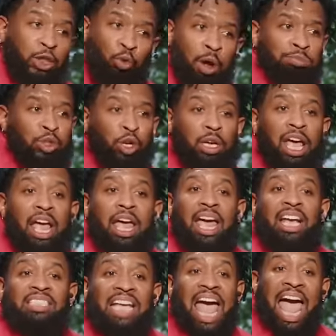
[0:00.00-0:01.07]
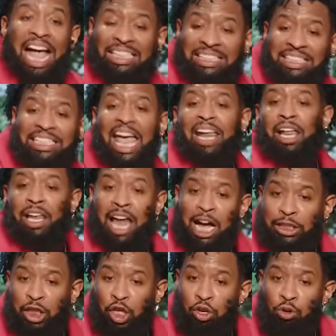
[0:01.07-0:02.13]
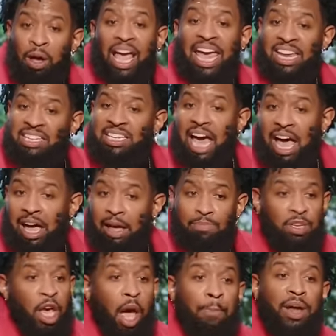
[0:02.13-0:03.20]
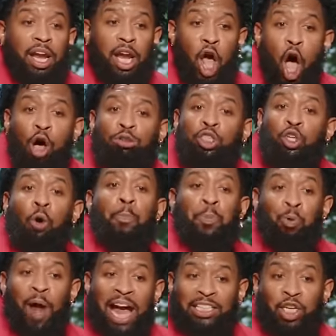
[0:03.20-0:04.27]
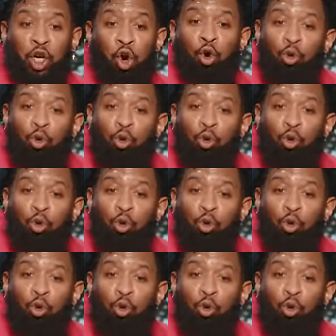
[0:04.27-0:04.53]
scripture is eschatological, end times, but it is also practical